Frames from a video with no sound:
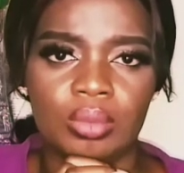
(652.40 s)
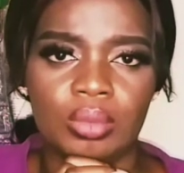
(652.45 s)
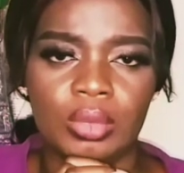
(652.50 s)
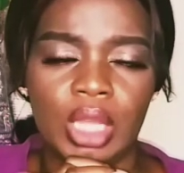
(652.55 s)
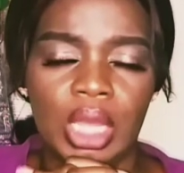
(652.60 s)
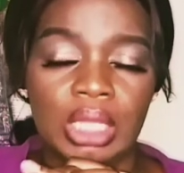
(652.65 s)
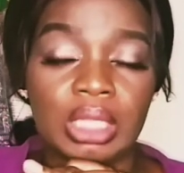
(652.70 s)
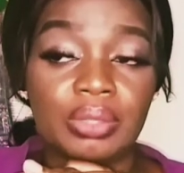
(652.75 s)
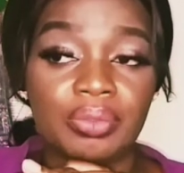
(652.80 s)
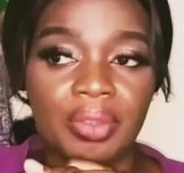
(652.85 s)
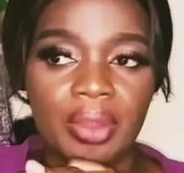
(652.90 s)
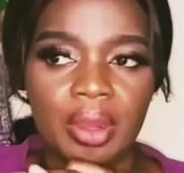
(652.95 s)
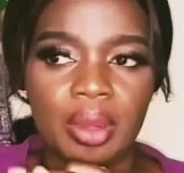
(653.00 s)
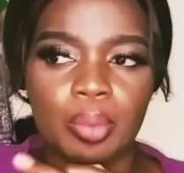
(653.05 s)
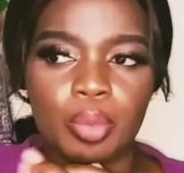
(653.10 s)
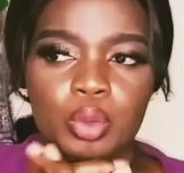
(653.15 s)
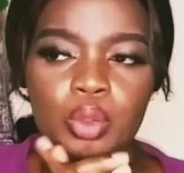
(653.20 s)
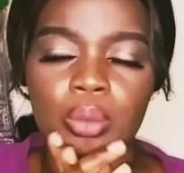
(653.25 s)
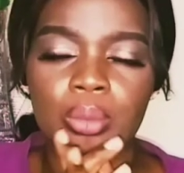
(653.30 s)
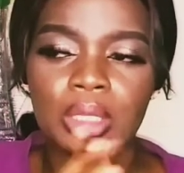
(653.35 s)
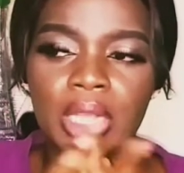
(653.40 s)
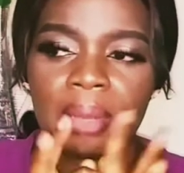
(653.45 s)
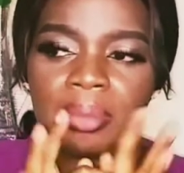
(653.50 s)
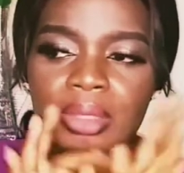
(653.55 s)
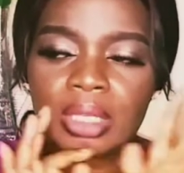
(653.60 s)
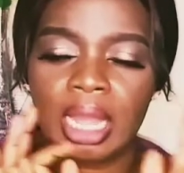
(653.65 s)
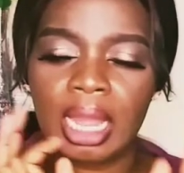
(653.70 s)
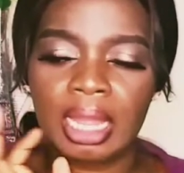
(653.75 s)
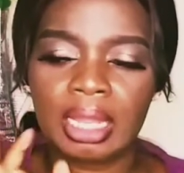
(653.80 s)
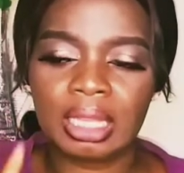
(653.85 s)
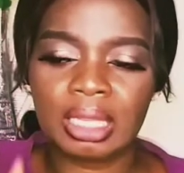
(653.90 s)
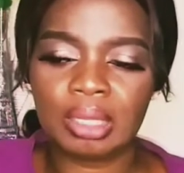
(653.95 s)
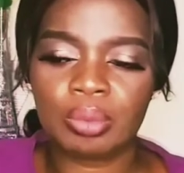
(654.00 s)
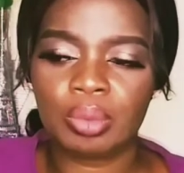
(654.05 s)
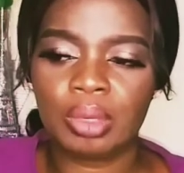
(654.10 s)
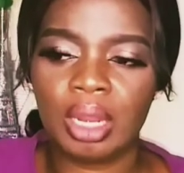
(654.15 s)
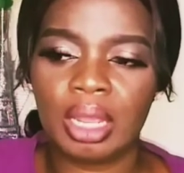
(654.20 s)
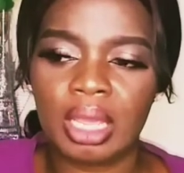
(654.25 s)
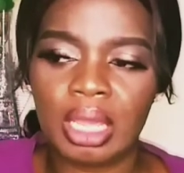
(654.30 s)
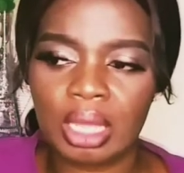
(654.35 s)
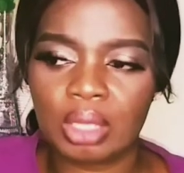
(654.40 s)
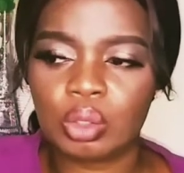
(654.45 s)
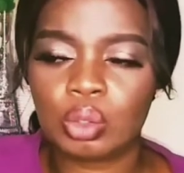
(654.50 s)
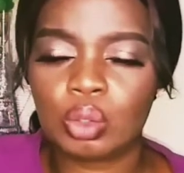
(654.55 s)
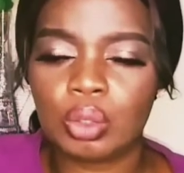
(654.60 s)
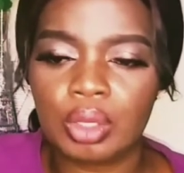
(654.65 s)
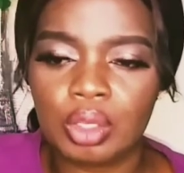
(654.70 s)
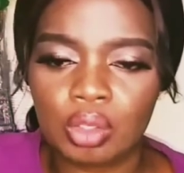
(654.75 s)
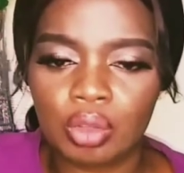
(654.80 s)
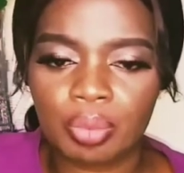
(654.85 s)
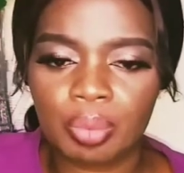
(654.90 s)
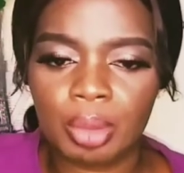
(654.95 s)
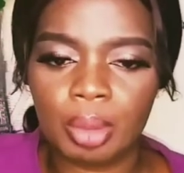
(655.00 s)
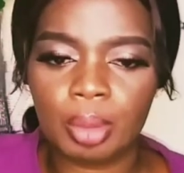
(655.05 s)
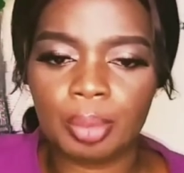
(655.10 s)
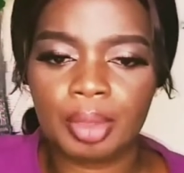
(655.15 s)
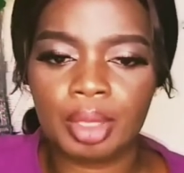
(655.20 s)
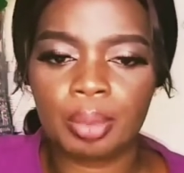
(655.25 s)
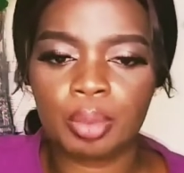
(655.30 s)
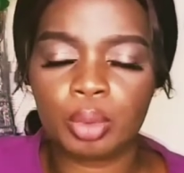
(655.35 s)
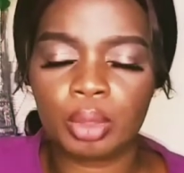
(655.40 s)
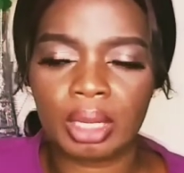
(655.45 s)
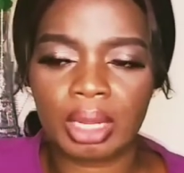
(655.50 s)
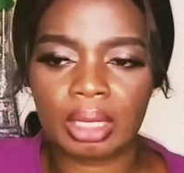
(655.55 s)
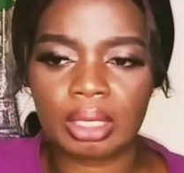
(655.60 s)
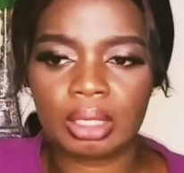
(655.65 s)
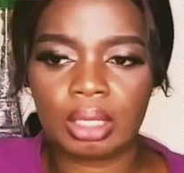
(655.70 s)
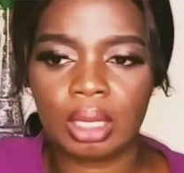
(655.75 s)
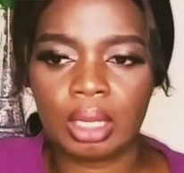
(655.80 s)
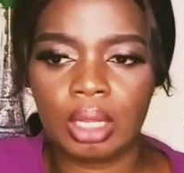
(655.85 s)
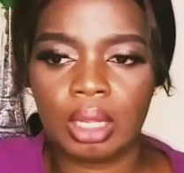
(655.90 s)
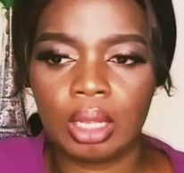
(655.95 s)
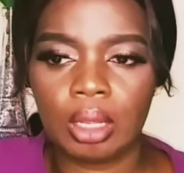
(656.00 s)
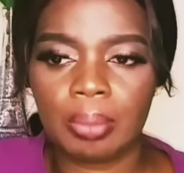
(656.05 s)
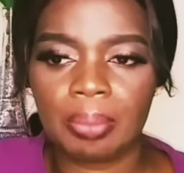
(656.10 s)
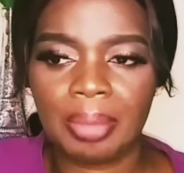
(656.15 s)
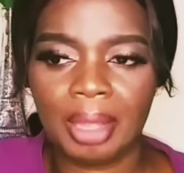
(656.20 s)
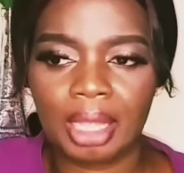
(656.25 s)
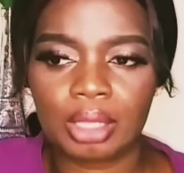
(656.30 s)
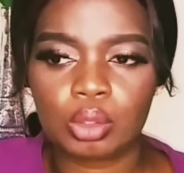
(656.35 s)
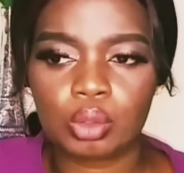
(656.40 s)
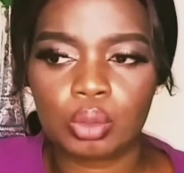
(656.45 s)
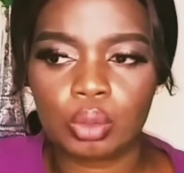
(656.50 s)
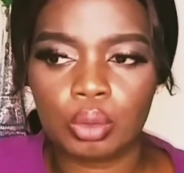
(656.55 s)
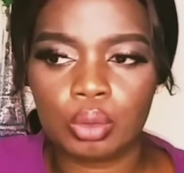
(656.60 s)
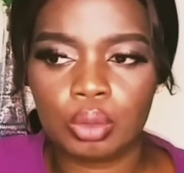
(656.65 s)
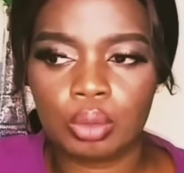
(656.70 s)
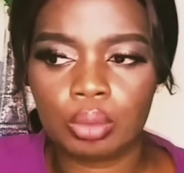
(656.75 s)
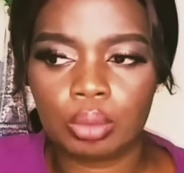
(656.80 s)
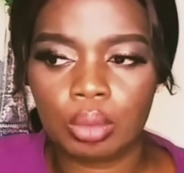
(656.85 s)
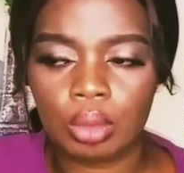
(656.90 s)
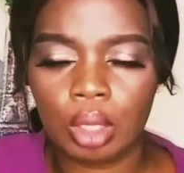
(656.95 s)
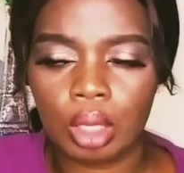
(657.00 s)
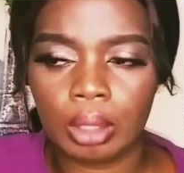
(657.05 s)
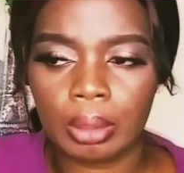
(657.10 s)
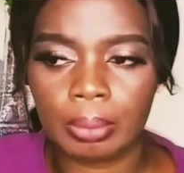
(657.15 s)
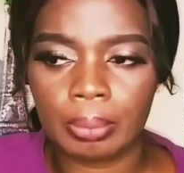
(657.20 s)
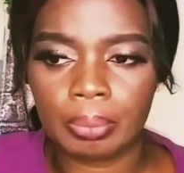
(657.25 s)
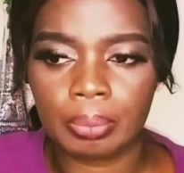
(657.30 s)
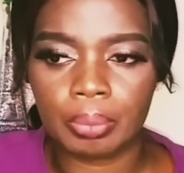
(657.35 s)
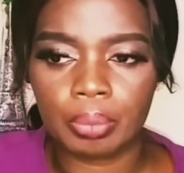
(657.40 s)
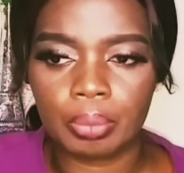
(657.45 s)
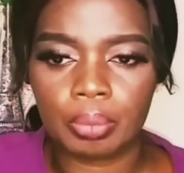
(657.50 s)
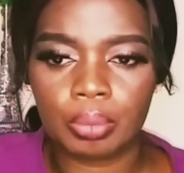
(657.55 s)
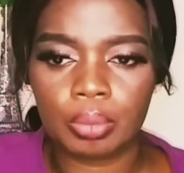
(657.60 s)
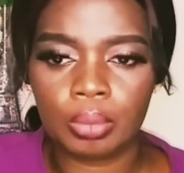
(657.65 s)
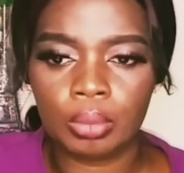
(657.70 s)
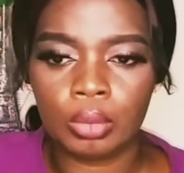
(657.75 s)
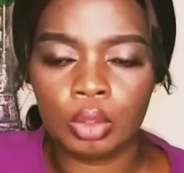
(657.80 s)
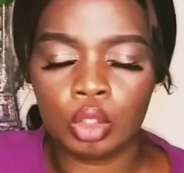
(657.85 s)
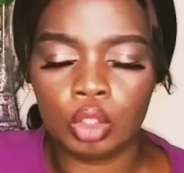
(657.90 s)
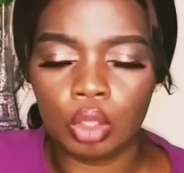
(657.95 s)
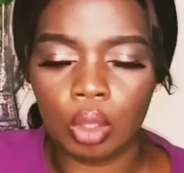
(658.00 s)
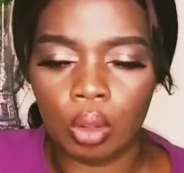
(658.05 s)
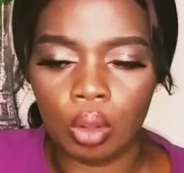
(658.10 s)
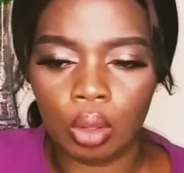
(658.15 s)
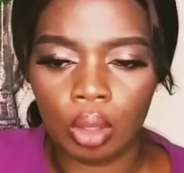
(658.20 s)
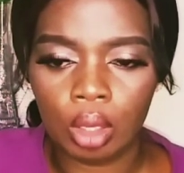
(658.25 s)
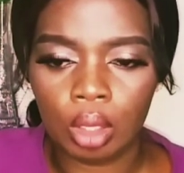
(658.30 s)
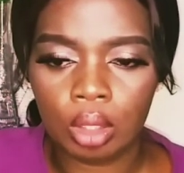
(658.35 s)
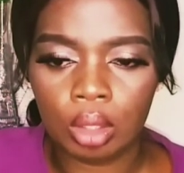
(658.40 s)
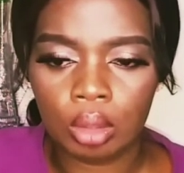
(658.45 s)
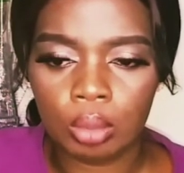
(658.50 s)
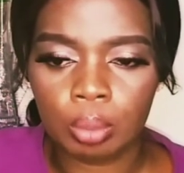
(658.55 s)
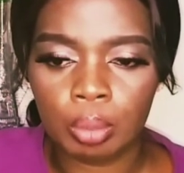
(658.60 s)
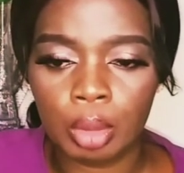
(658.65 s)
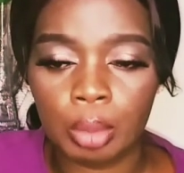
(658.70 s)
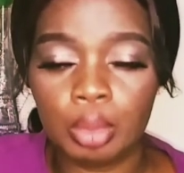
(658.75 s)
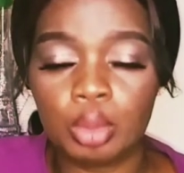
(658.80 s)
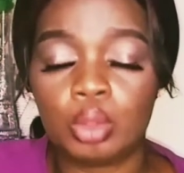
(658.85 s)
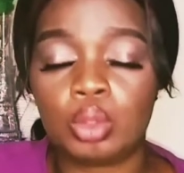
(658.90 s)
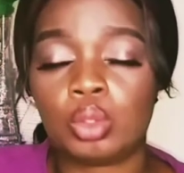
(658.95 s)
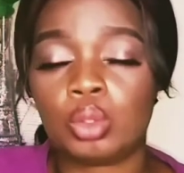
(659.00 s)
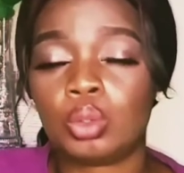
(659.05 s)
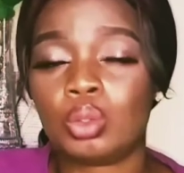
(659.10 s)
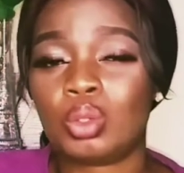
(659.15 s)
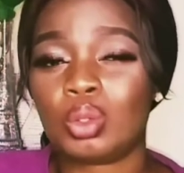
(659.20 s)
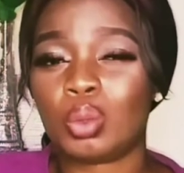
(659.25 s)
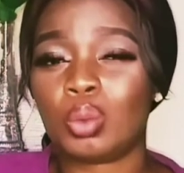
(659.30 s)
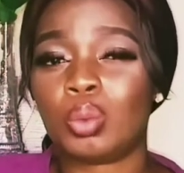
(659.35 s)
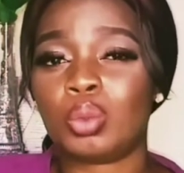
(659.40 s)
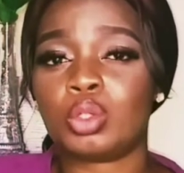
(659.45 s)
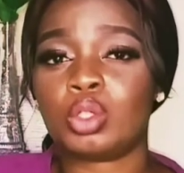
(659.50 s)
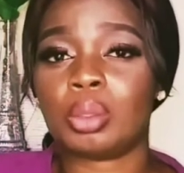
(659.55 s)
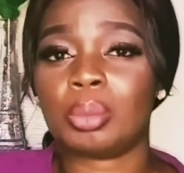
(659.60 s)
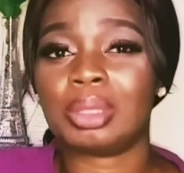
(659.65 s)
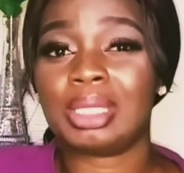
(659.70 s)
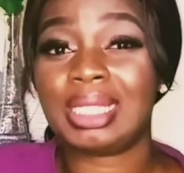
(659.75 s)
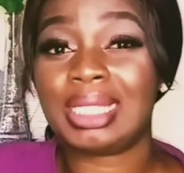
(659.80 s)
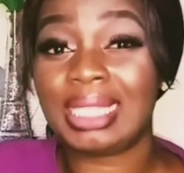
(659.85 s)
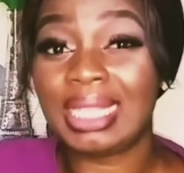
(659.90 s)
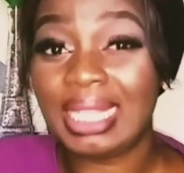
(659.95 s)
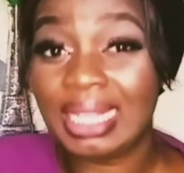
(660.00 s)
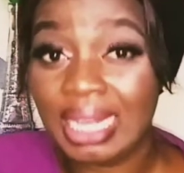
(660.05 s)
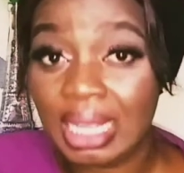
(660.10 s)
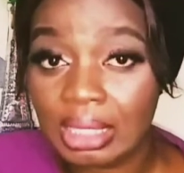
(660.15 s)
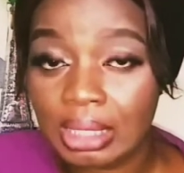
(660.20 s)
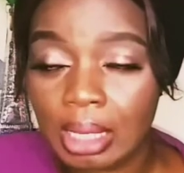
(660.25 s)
It's very important. Sometimes when I hear stories of maybe people that passed on young, maybe due to some sickness.